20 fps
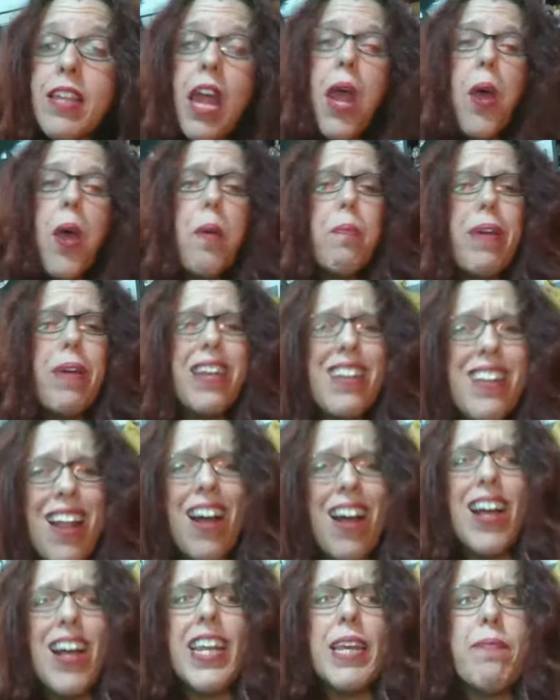but not
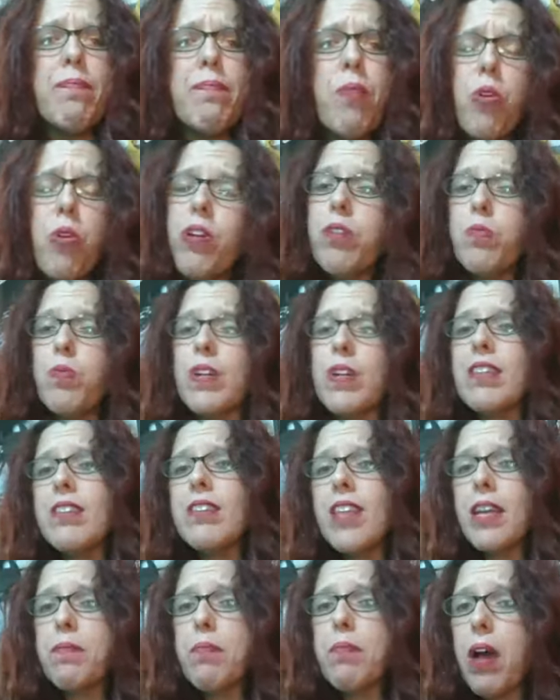important ones like
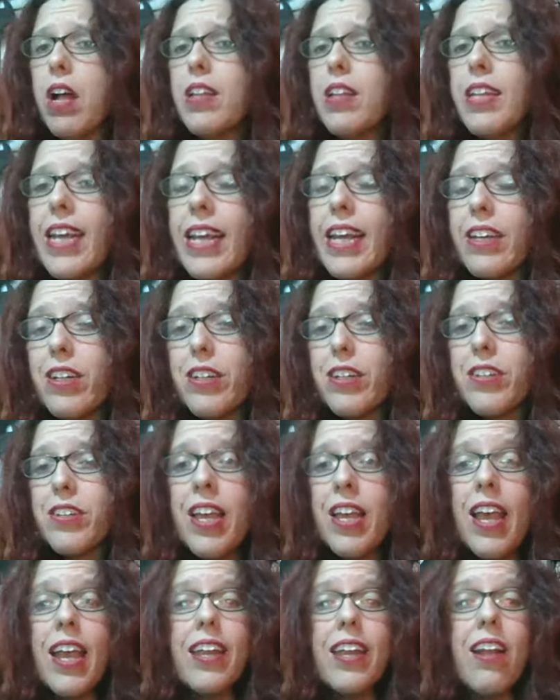pollinators.
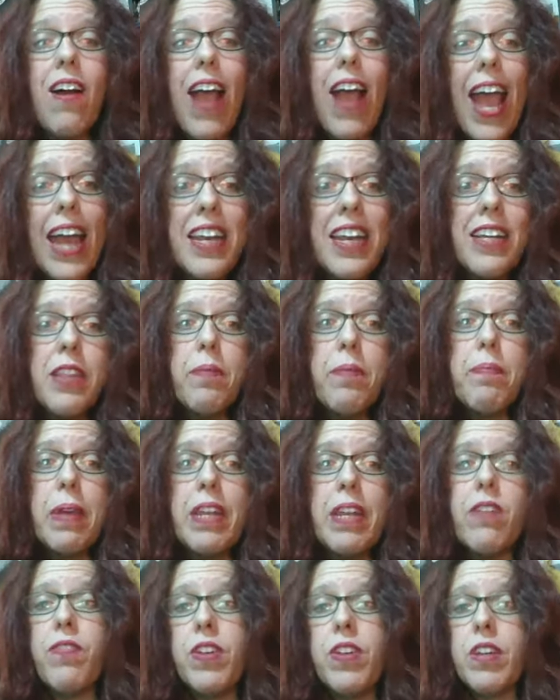Now, adding the
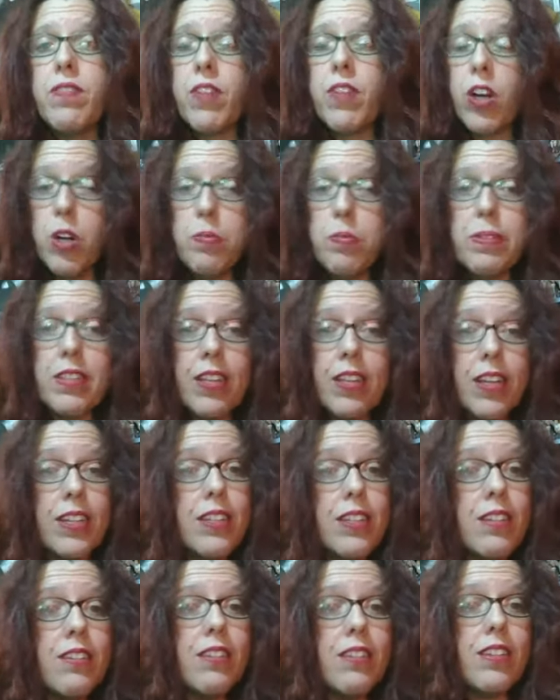benefit of
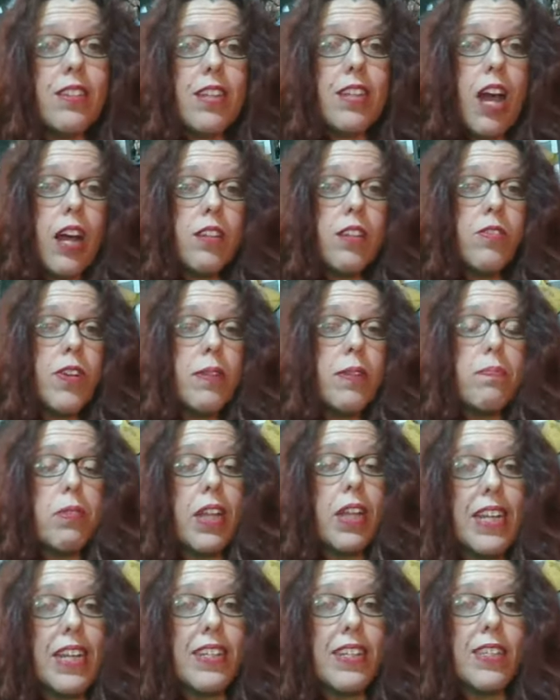herbicide-tolerant
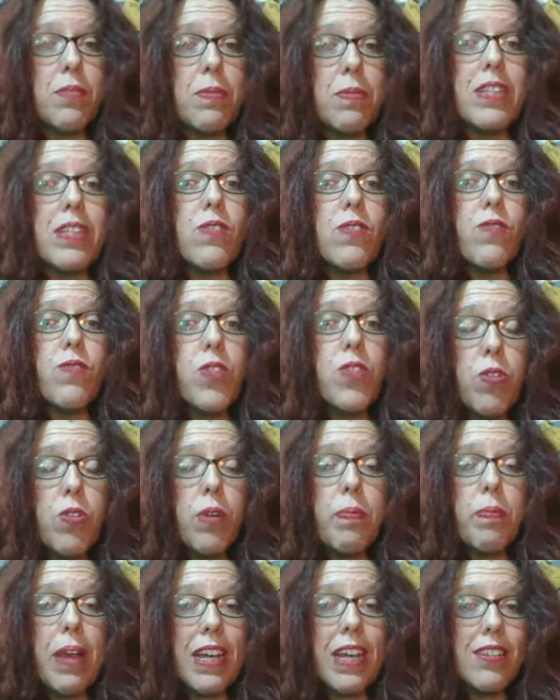plants means fewer
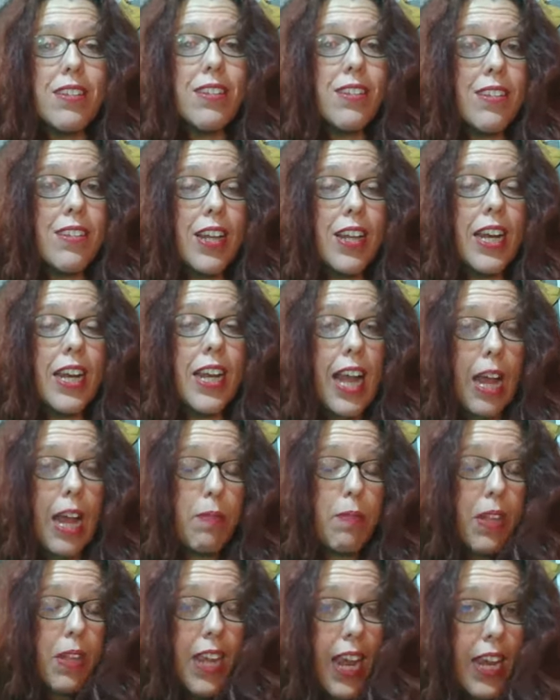pesticide
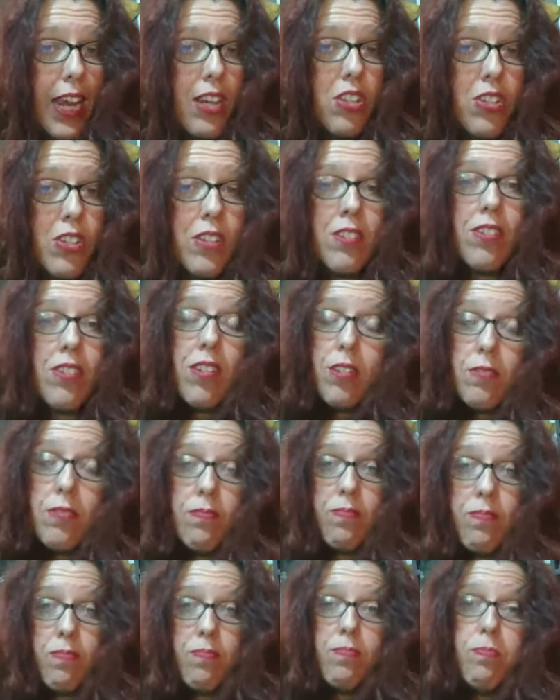applications on
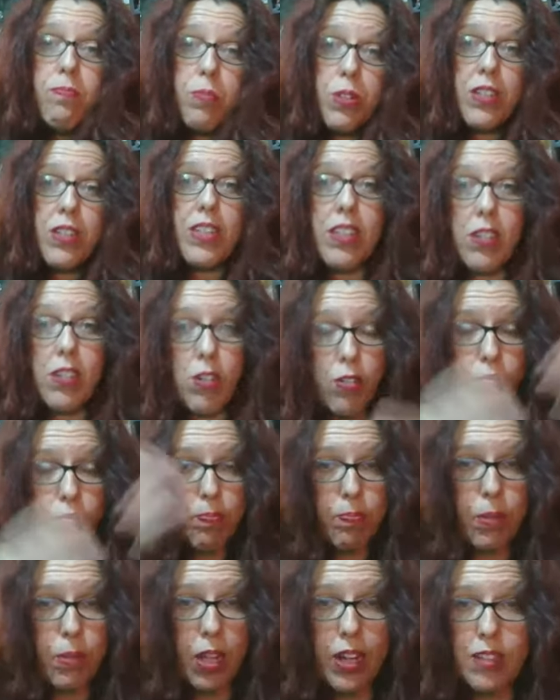particular
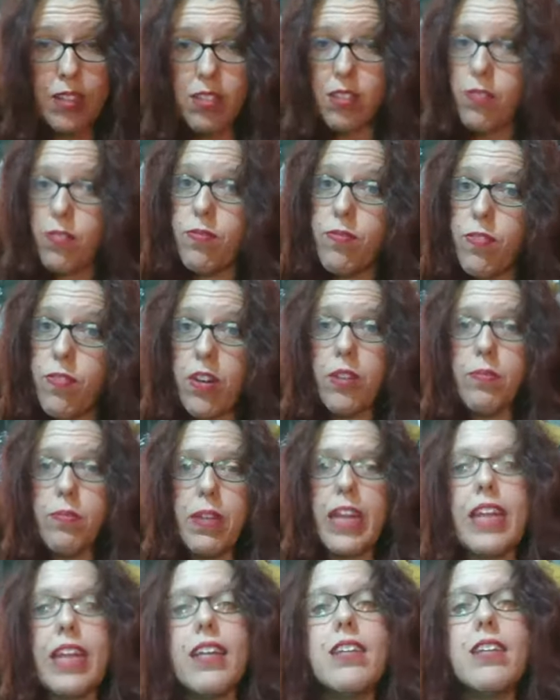plots of
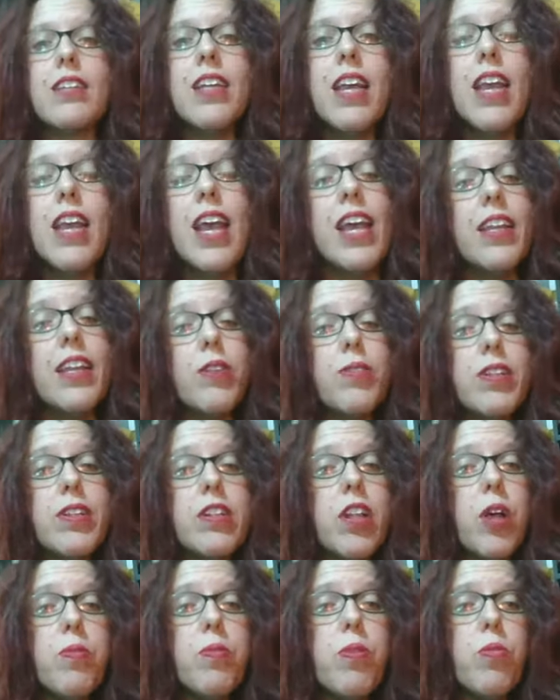farmland. And with
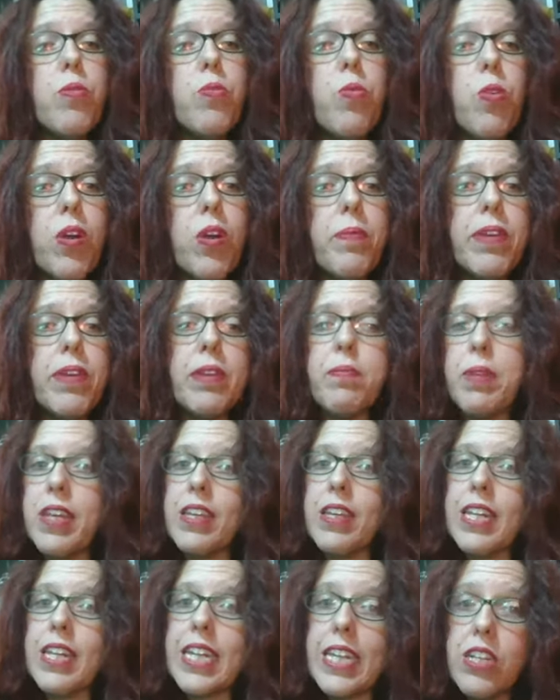global warming being an
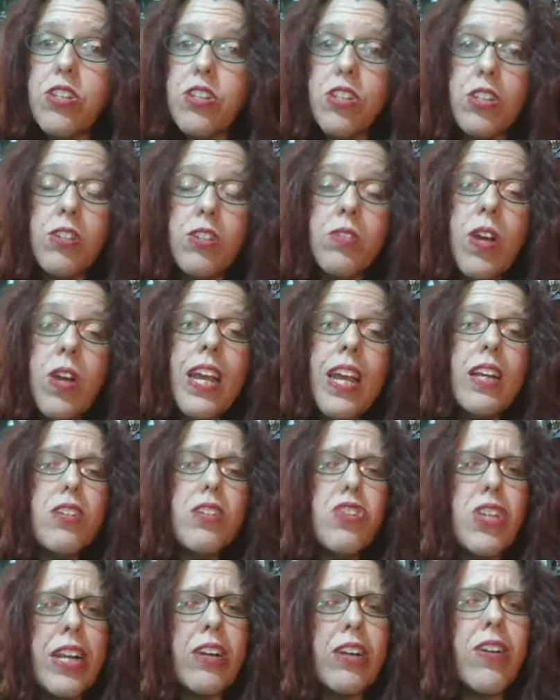issue,
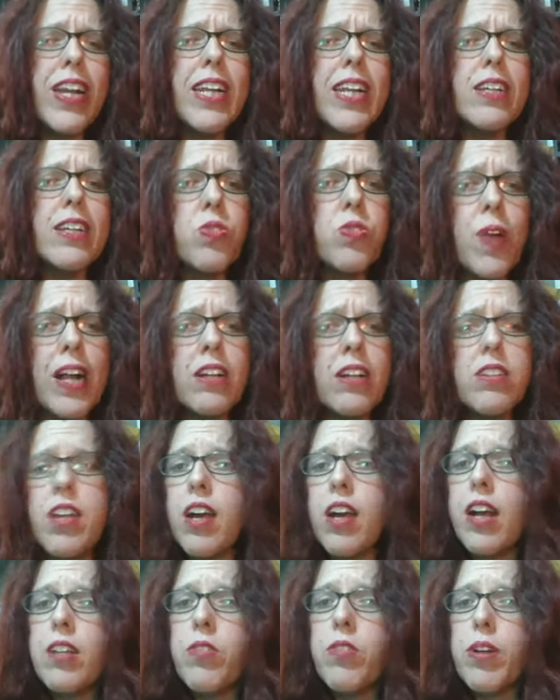generating
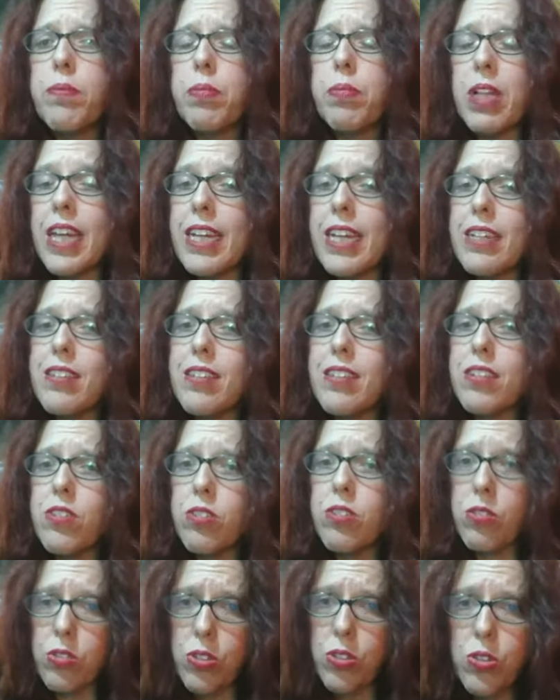drought-tolerant plants is
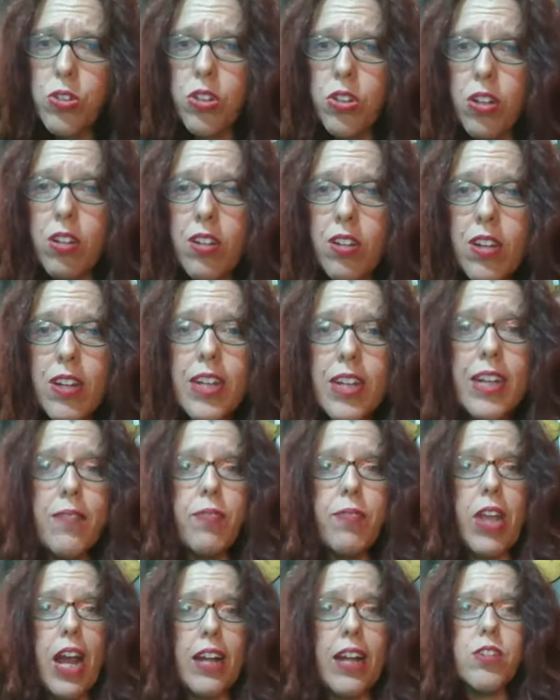crucial.
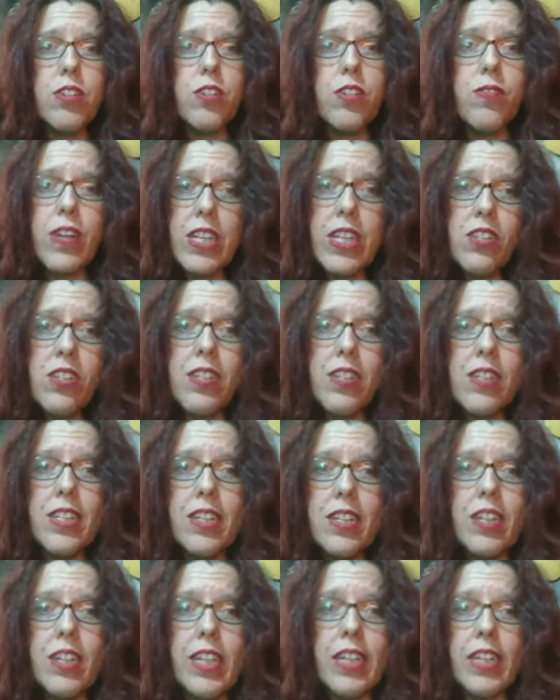Conservation
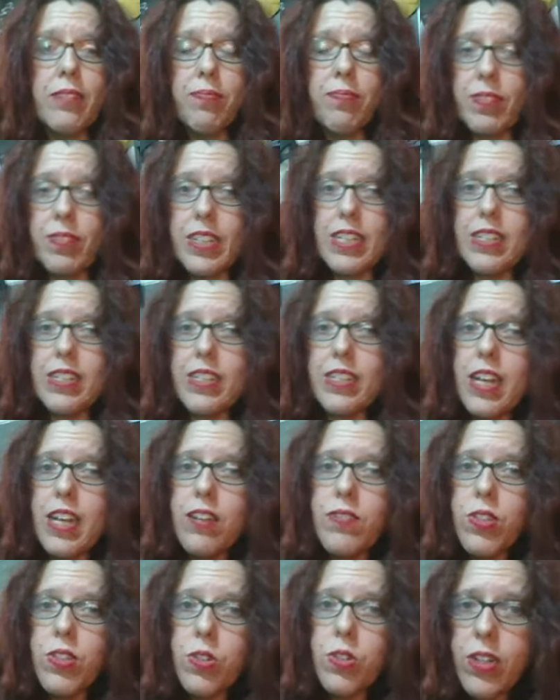tilling instead of
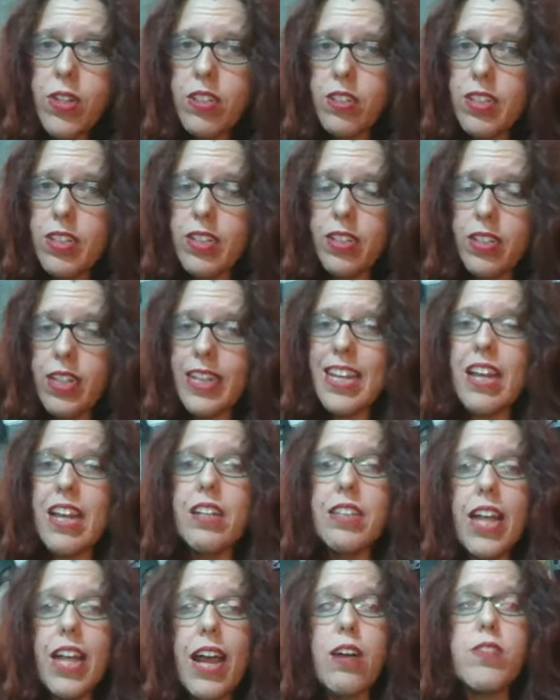soil tilling
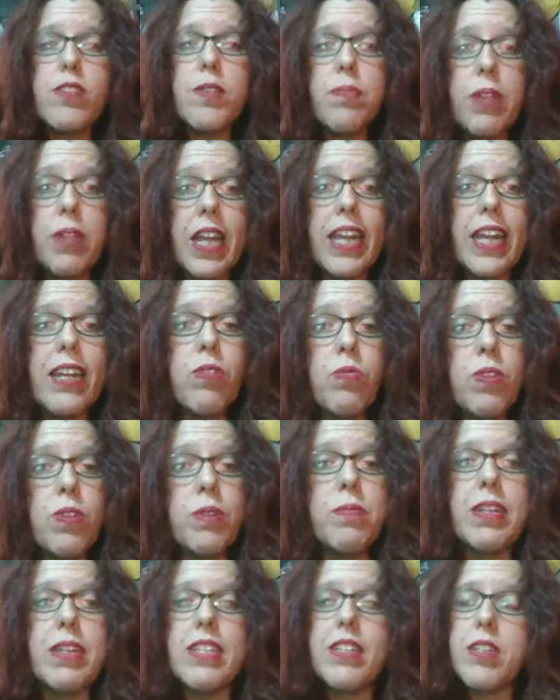allows plant
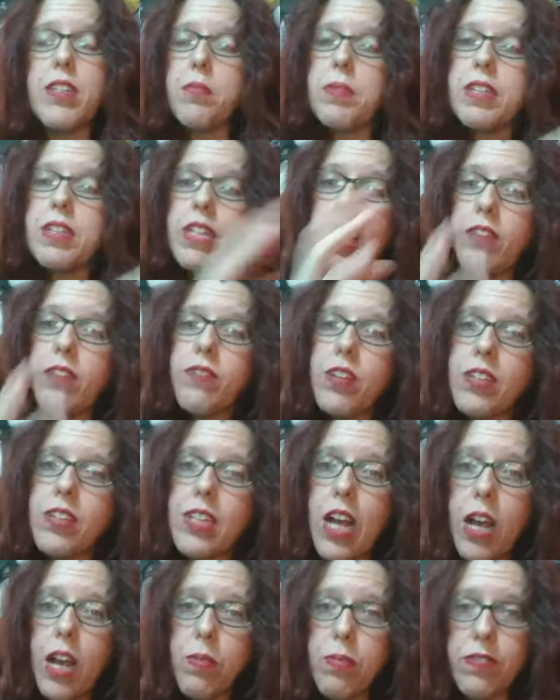remnants to be left on
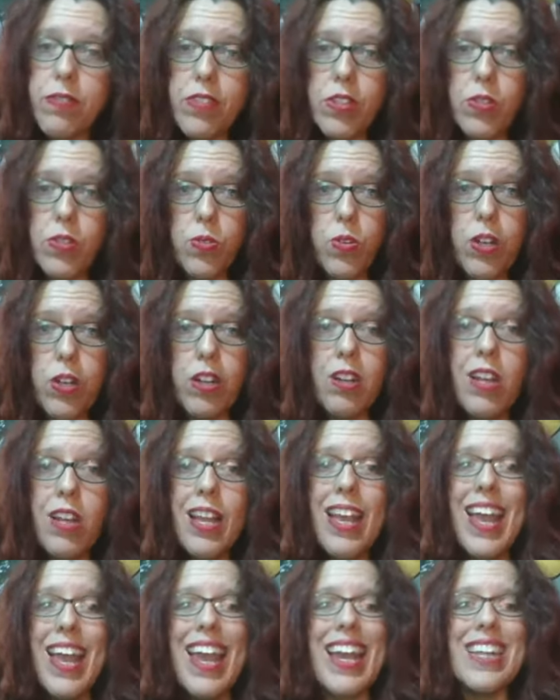top of the soil
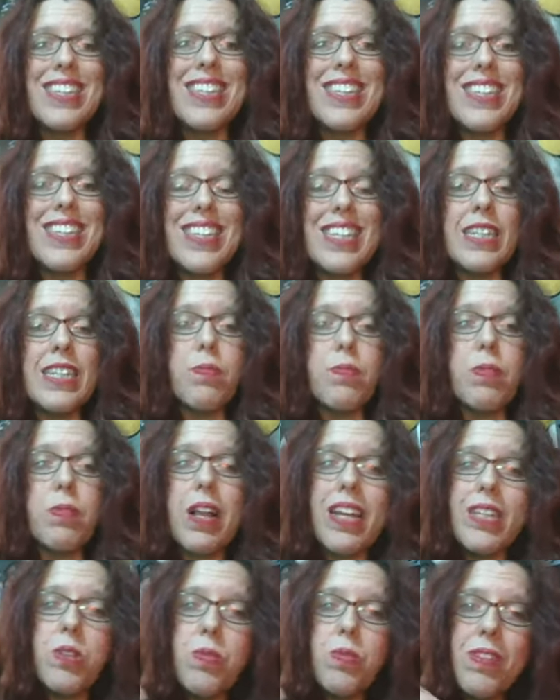and seeds placed
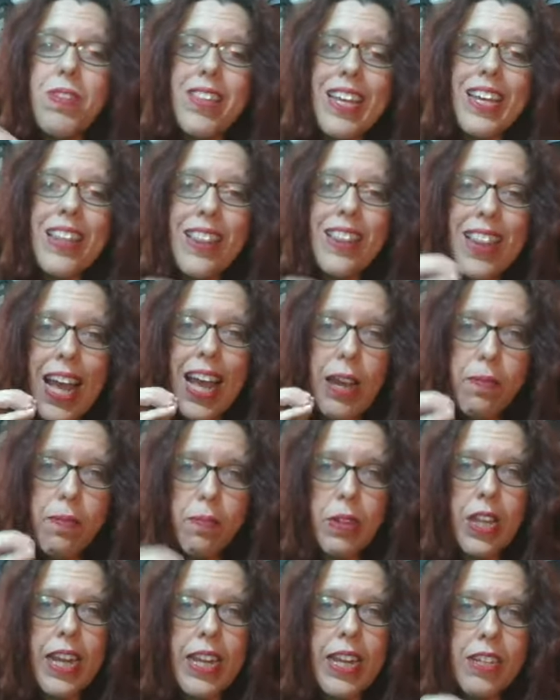within that
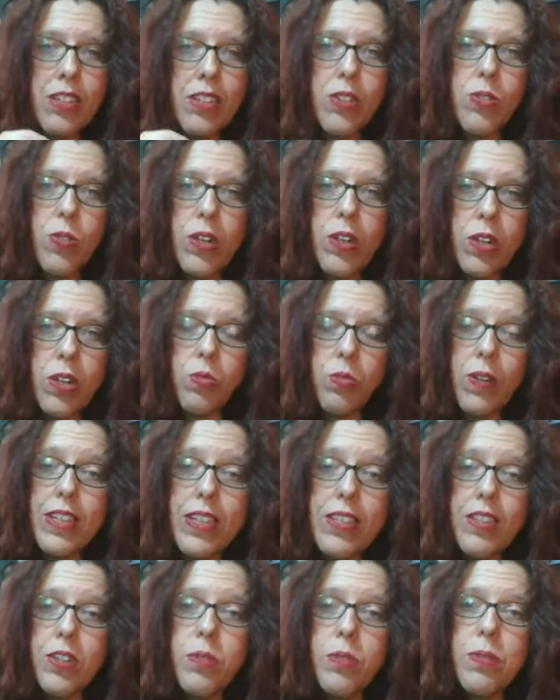plant soil
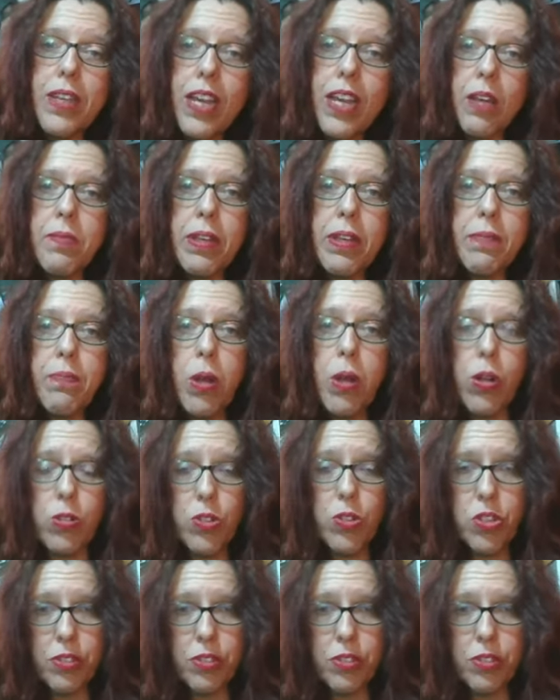residue becoming mulch.